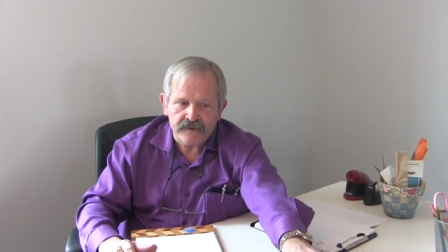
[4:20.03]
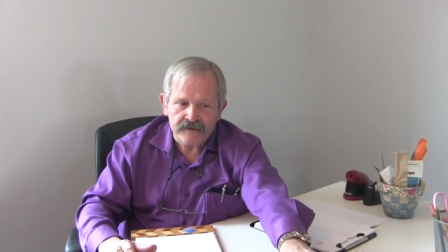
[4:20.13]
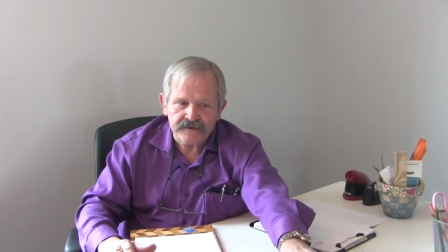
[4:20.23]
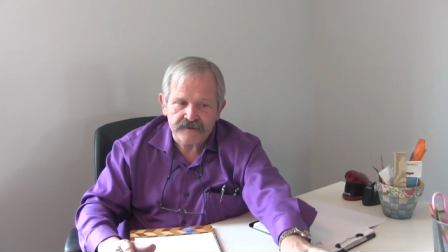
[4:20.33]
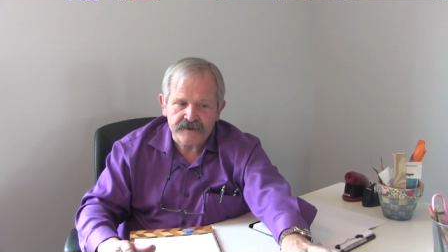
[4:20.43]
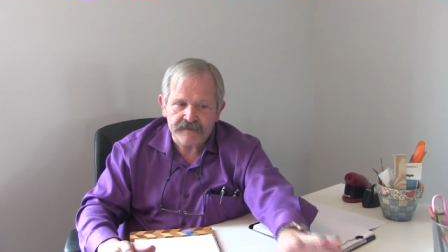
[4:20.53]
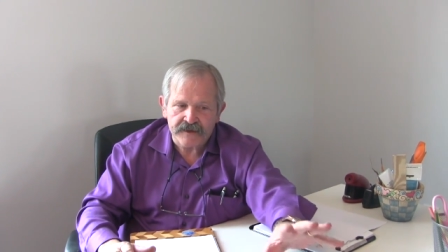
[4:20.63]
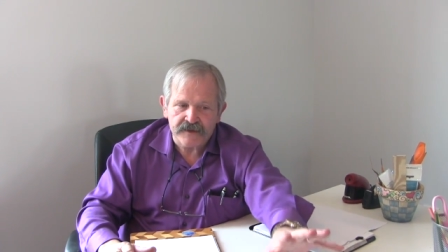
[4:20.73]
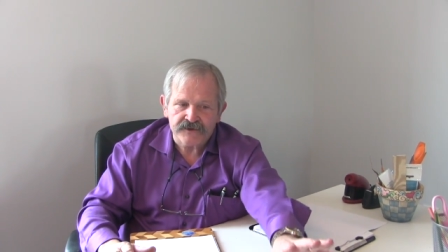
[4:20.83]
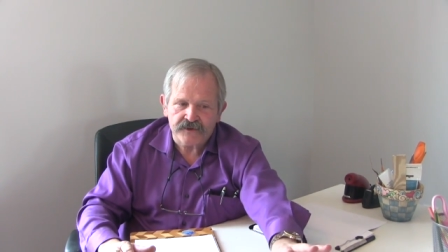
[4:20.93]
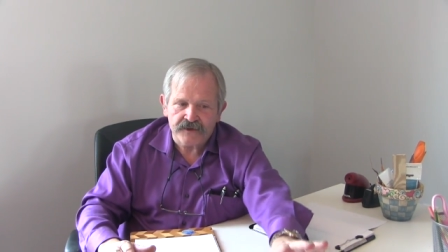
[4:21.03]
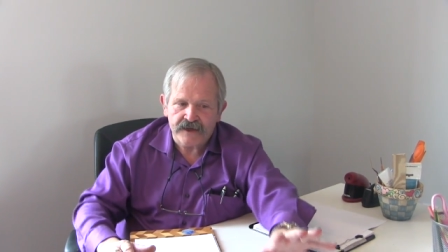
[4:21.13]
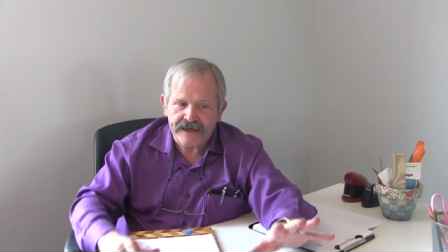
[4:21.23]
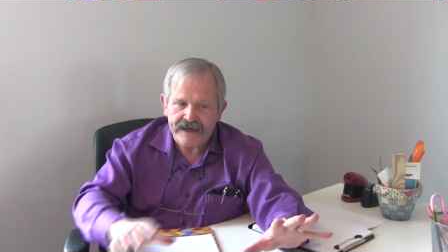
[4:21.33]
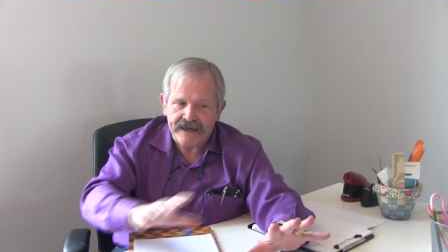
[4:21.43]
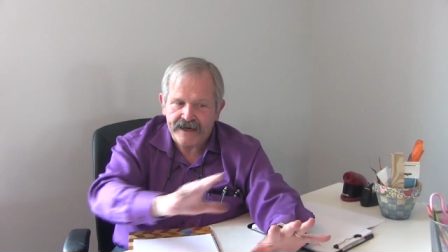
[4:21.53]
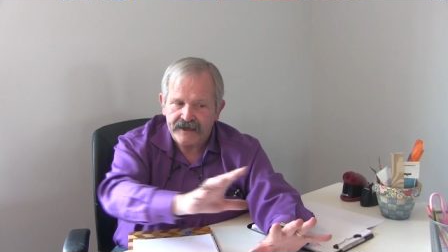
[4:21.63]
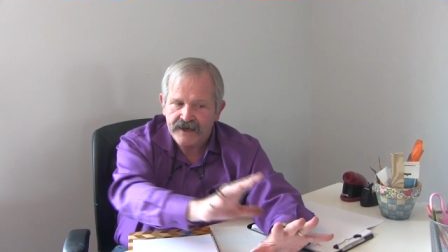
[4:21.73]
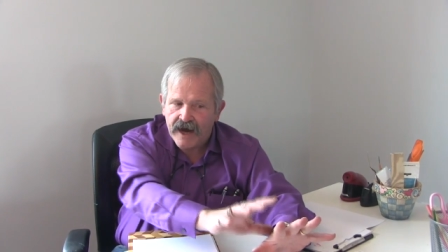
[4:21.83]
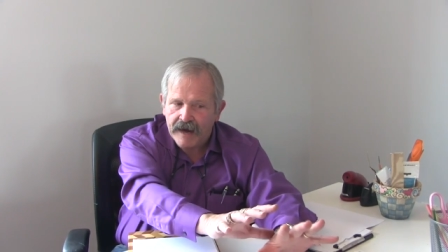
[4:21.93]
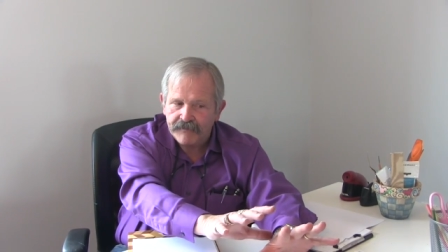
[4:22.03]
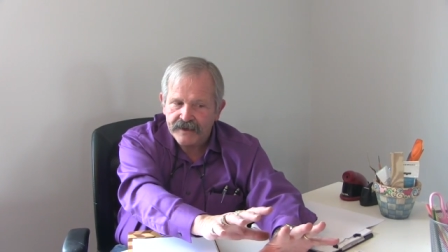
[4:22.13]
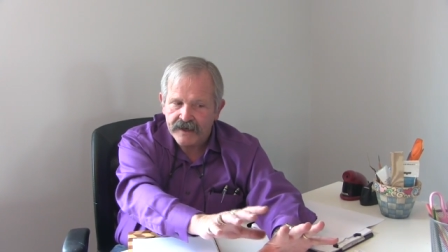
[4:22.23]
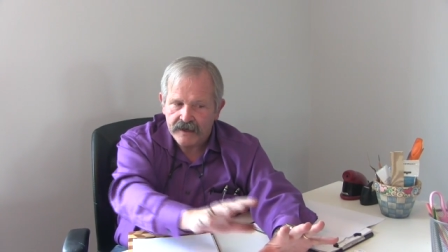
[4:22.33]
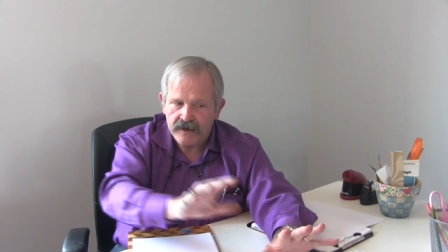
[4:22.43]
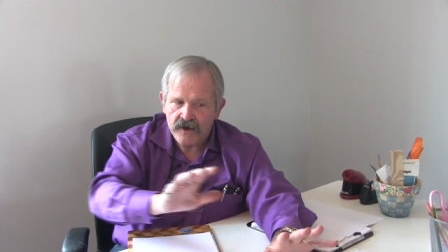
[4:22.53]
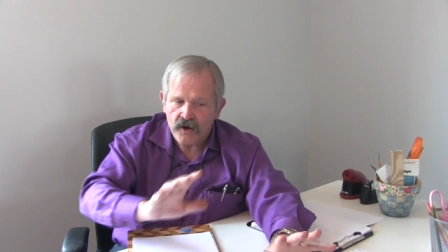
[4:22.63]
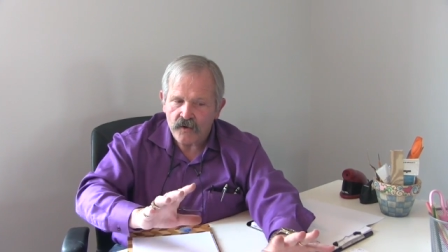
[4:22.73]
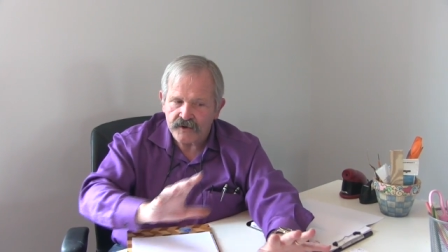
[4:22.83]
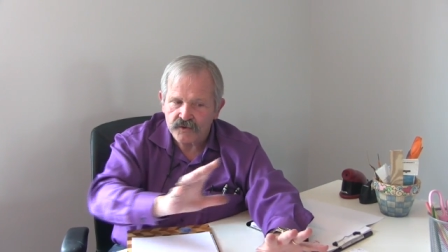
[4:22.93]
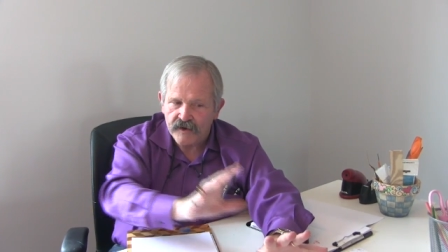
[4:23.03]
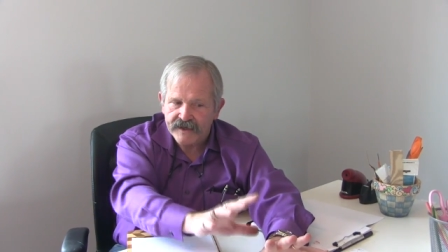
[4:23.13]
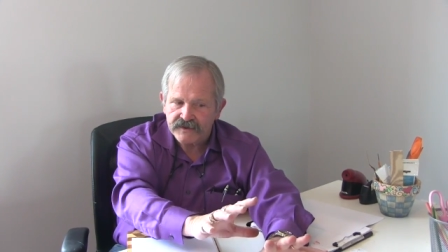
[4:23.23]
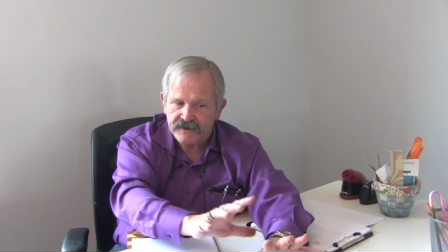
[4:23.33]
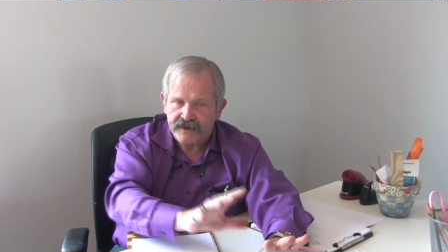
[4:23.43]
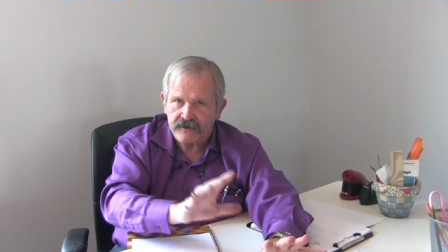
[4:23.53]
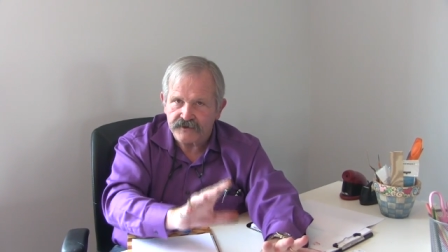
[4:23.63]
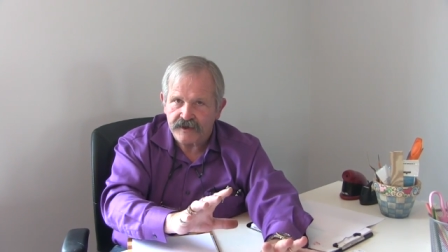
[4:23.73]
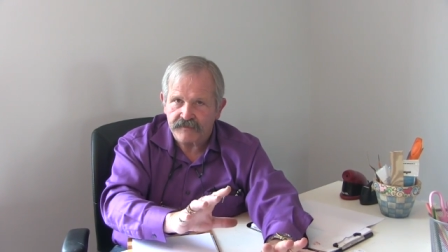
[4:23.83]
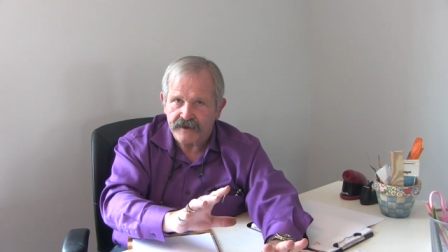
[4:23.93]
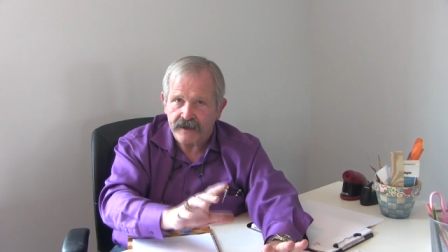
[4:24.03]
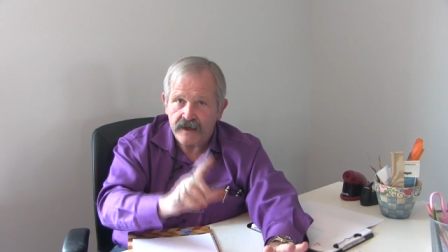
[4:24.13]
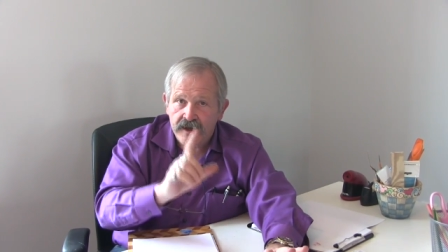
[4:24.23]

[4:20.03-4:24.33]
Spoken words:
something that you're looking at and copying or tracing or something.